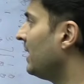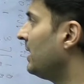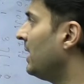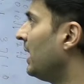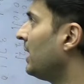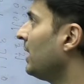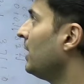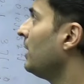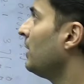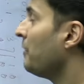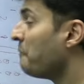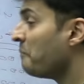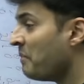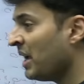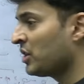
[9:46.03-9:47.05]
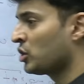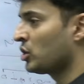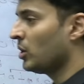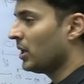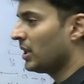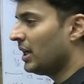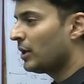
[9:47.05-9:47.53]
said that make
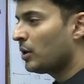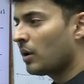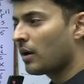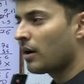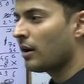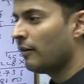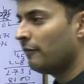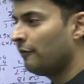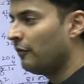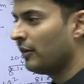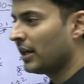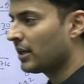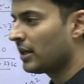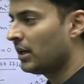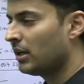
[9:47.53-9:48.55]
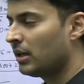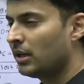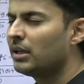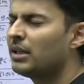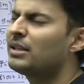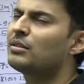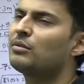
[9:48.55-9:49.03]
sure that your rough work
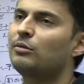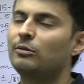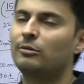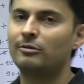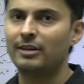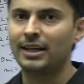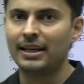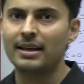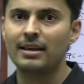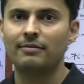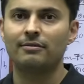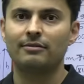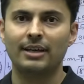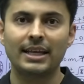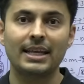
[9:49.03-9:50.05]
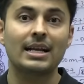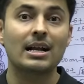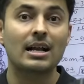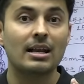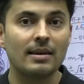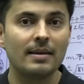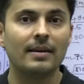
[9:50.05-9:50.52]
is very very
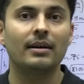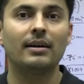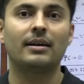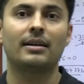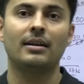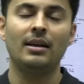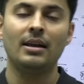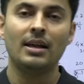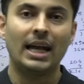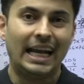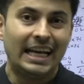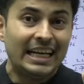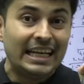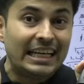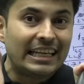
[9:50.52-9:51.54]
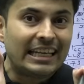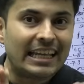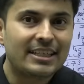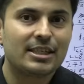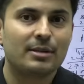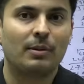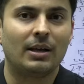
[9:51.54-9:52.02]
clear and
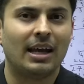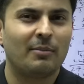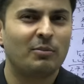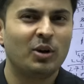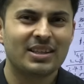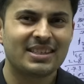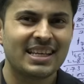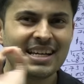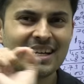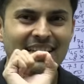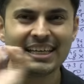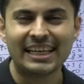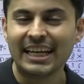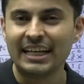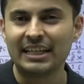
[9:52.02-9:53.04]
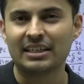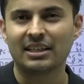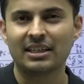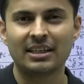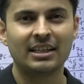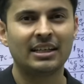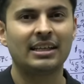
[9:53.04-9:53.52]
legible i'm not saying neat
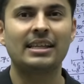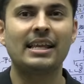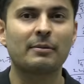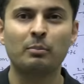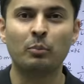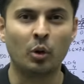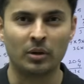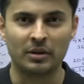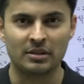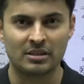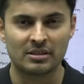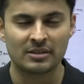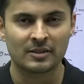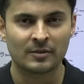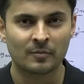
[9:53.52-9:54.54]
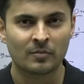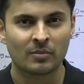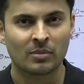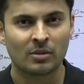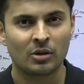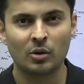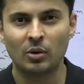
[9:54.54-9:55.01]
like boards
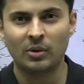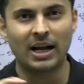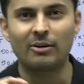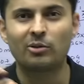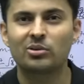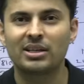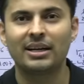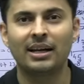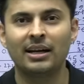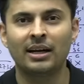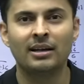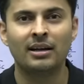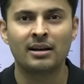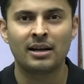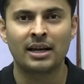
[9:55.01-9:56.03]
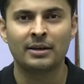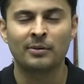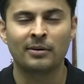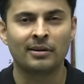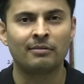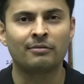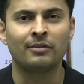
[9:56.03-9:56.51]
you don't have to sit and underline
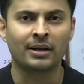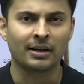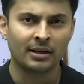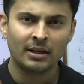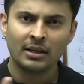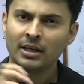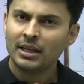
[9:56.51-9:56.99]
your rough work